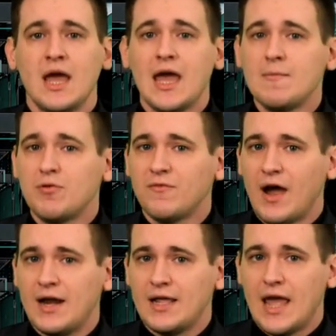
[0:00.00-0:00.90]
and
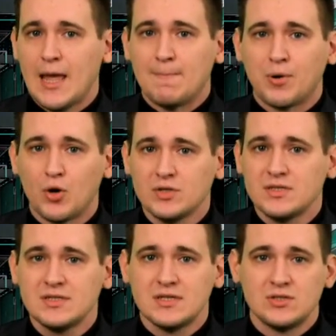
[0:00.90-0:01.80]
providing a
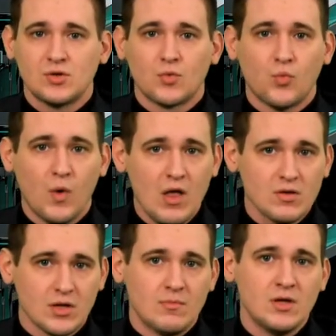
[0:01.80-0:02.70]
person-centered
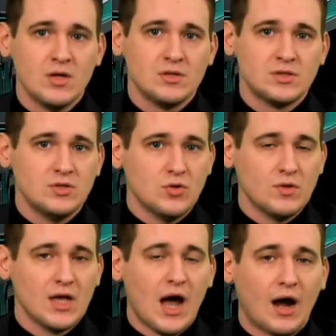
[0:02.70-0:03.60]
welcome to
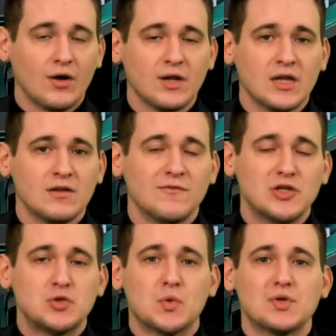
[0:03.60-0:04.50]
newly hired
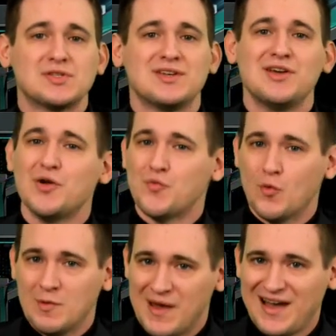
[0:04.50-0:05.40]
individuals. We'll
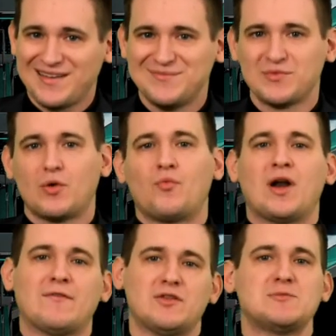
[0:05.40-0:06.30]
be back right
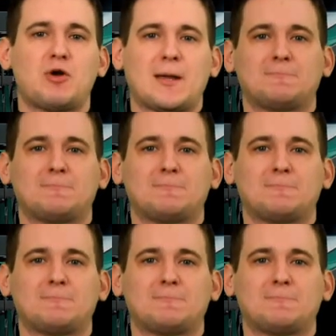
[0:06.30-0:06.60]
after this break.